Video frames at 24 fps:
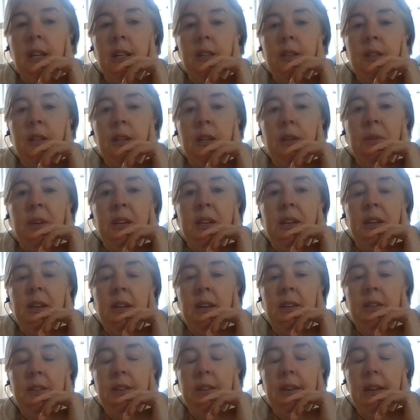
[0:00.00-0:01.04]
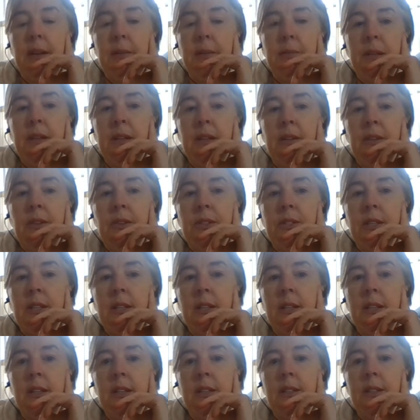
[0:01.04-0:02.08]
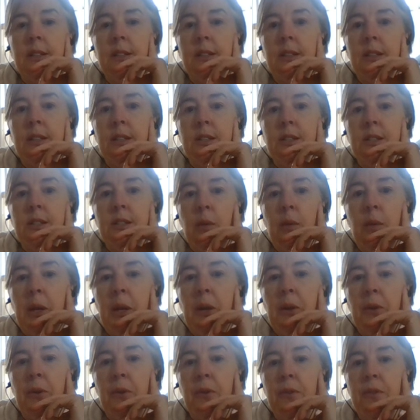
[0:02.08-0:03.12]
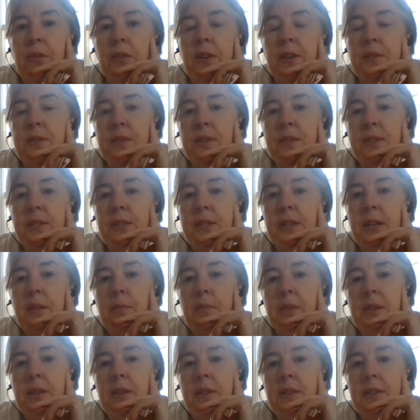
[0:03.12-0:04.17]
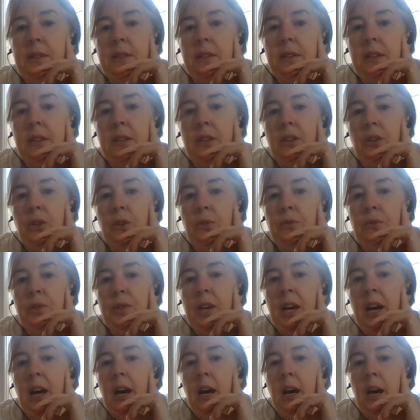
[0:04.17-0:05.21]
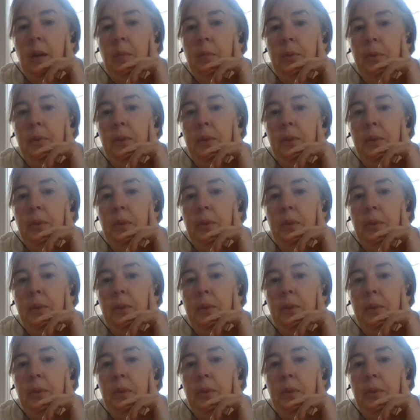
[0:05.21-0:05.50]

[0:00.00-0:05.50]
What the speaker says: Then I went ahead and I plugged in the topic or thesis statement. You tab